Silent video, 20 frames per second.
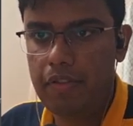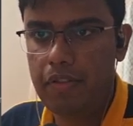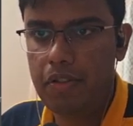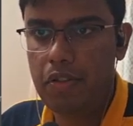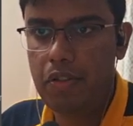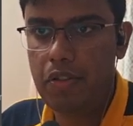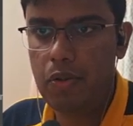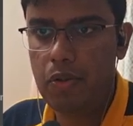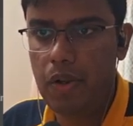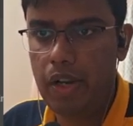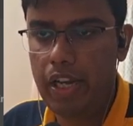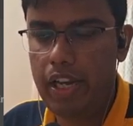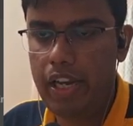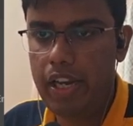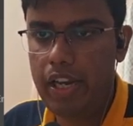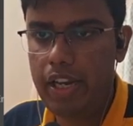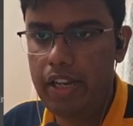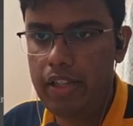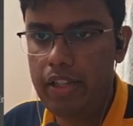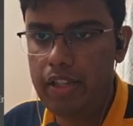So I need
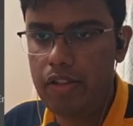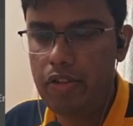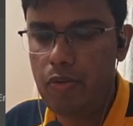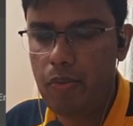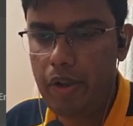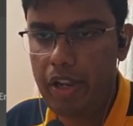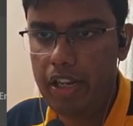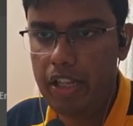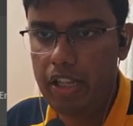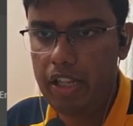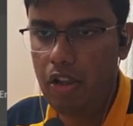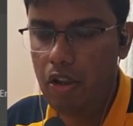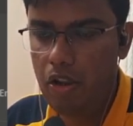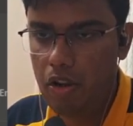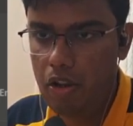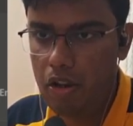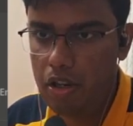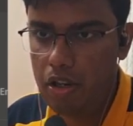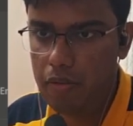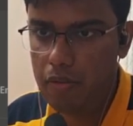the queen
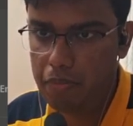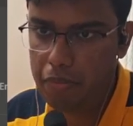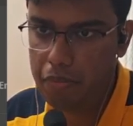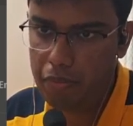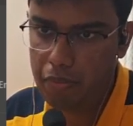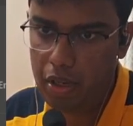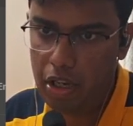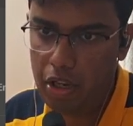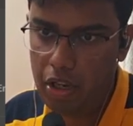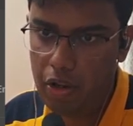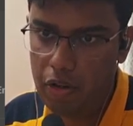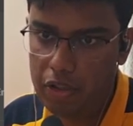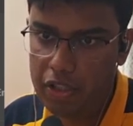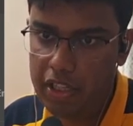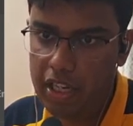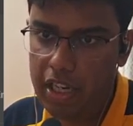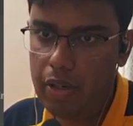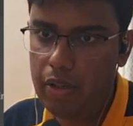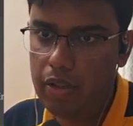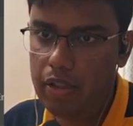
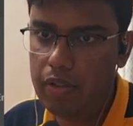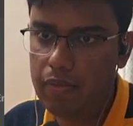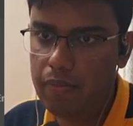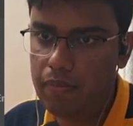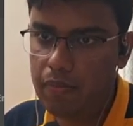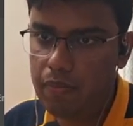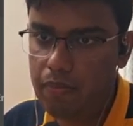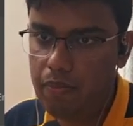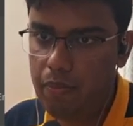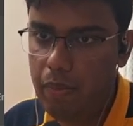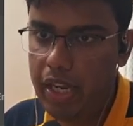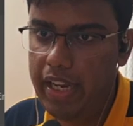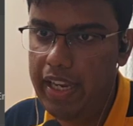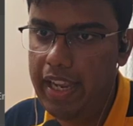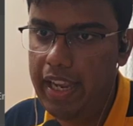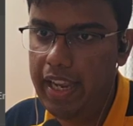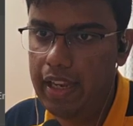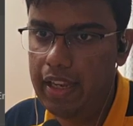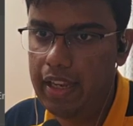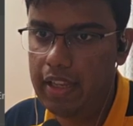alongside my
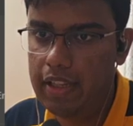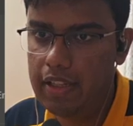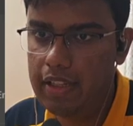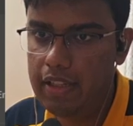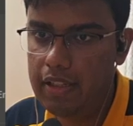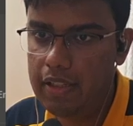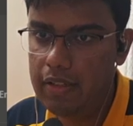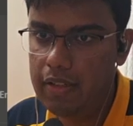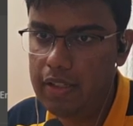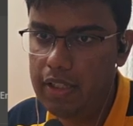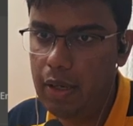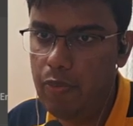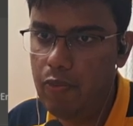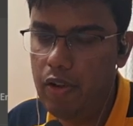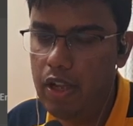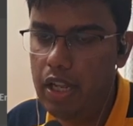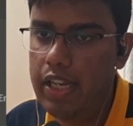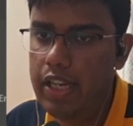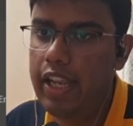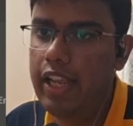king, somewhere
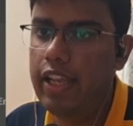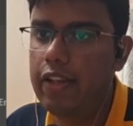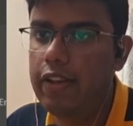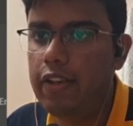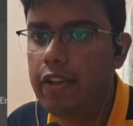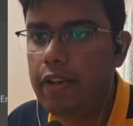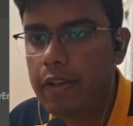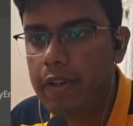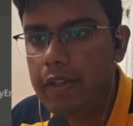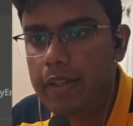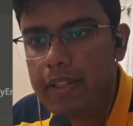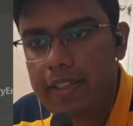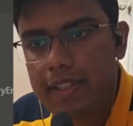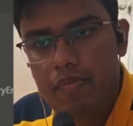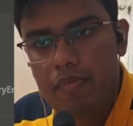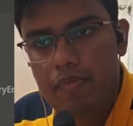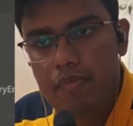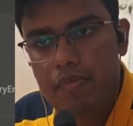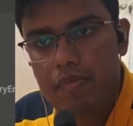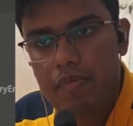here.
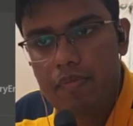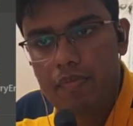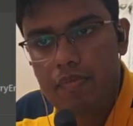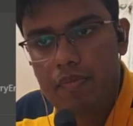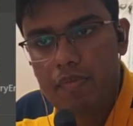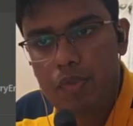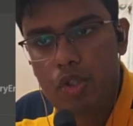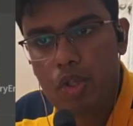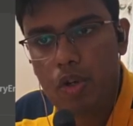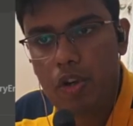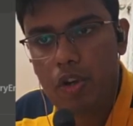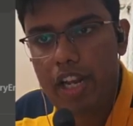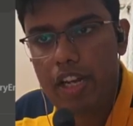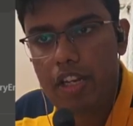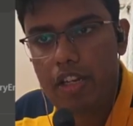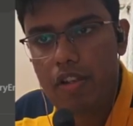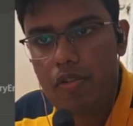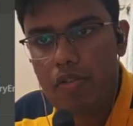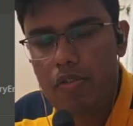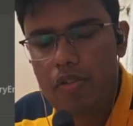So right
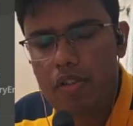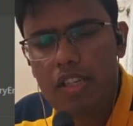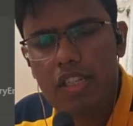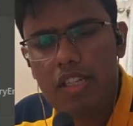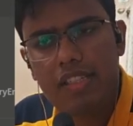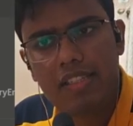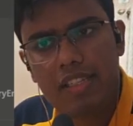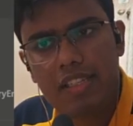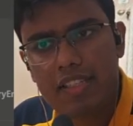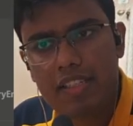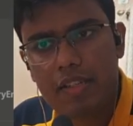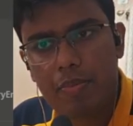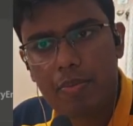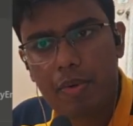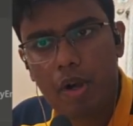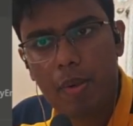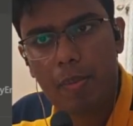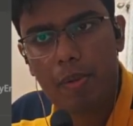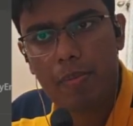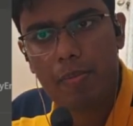now, is this a problem?